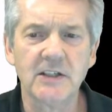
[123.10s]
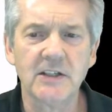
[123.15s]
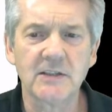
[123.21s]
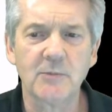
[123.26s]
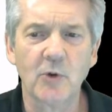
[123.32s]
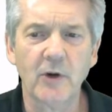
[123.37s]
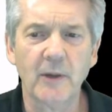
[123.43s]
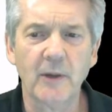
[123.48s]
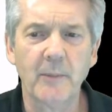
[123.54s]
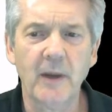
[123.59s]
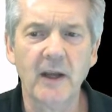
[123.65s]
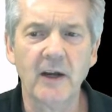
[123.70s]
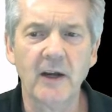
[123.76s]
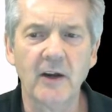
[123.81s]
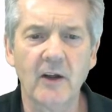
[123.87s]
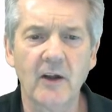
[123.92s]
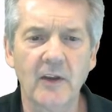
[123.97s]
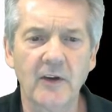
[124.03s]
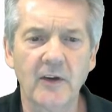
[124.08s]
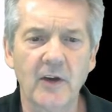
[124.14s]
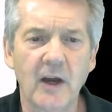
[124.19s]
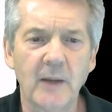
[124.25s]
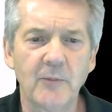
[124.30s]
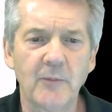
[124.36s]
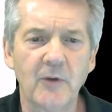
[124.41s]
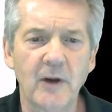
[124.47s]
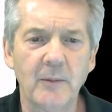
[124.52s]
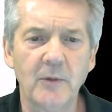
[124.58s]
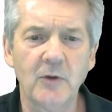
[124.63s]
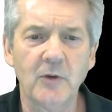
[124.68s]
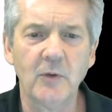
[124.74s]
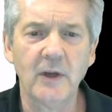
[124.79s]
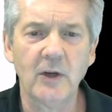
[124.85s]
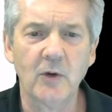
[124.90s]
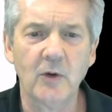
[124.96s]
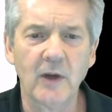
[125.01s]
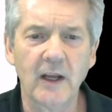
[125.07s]
is more dependent on the time frame
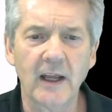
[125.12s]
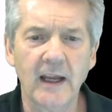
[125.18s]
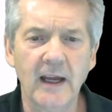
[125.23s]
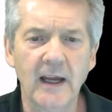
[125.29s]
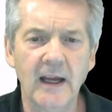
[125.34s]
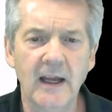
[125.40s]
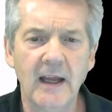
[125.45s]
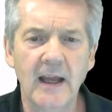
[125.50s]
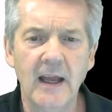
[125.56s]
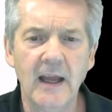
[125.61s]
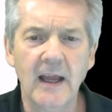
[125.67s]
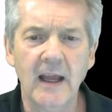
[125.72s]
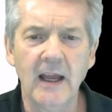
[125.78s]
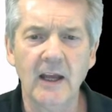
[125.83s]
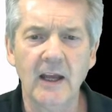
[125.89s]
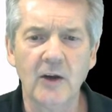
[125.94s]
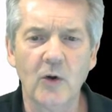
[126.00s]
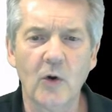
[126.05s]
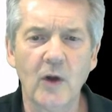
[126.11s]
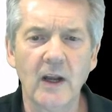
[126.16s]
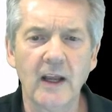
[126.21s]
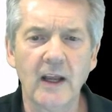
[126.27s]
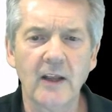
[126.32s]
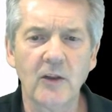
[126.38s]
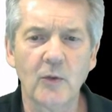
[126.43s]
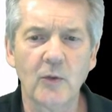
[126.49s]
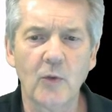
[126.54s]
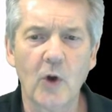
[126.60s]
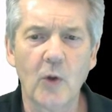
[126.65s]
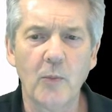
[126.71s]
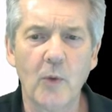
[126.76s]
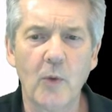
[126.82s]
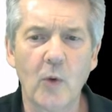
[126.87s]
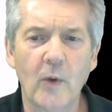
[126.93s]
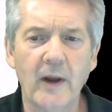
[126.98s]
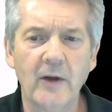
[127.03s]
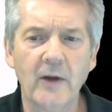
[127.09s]
between oiling and oiling the rope
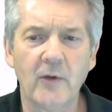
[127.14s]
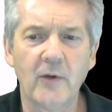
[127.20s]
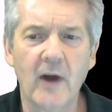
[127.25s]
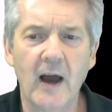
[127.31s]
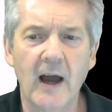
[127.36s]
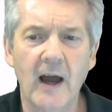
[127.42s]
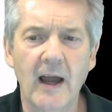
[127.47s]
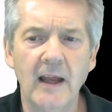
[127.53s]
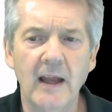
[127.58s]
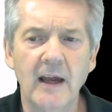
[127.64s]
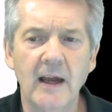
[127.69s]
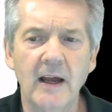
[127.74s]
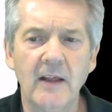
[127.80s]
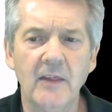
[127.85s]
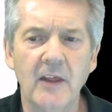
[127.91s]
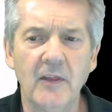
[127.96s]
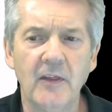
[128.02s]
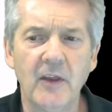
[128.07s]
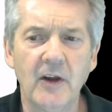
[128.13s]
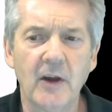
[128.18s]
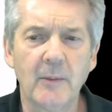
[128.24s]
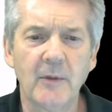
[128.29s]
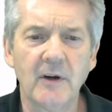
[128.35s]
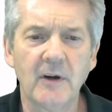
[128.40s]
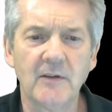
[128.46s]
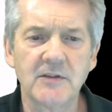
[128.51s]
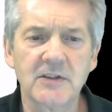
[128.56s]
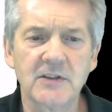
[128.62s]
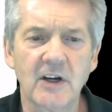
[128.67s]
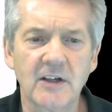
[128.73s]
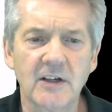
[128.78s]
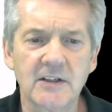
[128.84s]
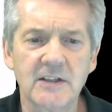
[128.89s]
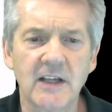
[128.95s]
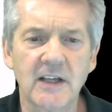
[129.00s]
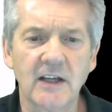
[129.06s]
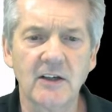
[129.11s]
when dry than the number of start
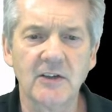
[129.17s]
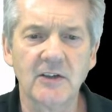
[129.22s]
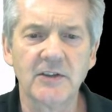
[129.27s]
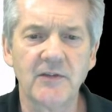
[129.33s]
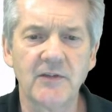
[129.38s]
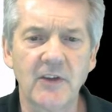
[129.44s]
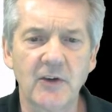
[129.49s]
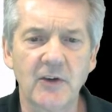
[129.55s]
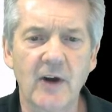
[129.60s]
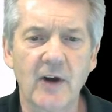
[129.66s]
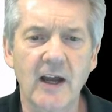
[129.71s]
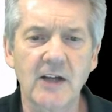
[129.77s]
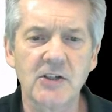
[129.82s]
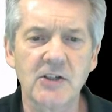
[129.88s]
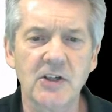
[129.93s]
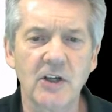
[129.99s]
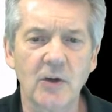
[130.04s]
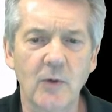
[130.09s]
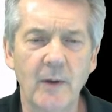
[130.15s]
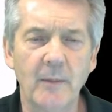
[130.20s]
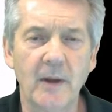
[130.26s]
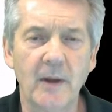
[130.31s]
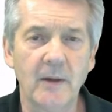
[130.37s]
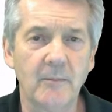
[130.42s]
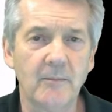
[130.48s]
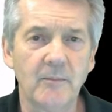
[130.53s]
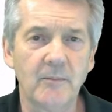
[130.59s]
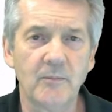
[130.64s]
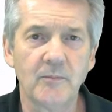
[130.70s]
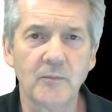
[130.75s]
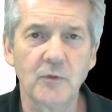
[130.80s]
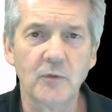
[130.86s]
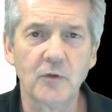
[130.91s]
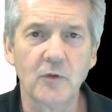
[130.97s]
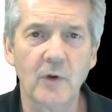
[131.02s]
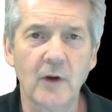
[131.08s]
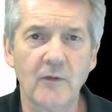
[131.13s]
cycles of the traction equipment,
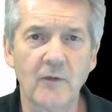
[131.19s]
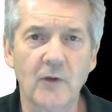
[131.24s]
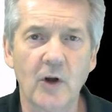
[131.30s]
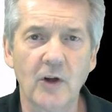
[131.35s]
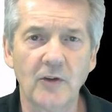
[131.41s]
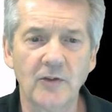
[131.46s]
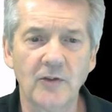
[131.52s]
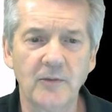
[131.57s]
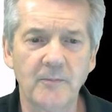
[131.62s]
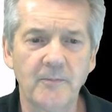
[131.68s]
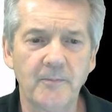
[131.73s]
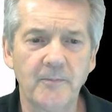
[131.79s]
true or false?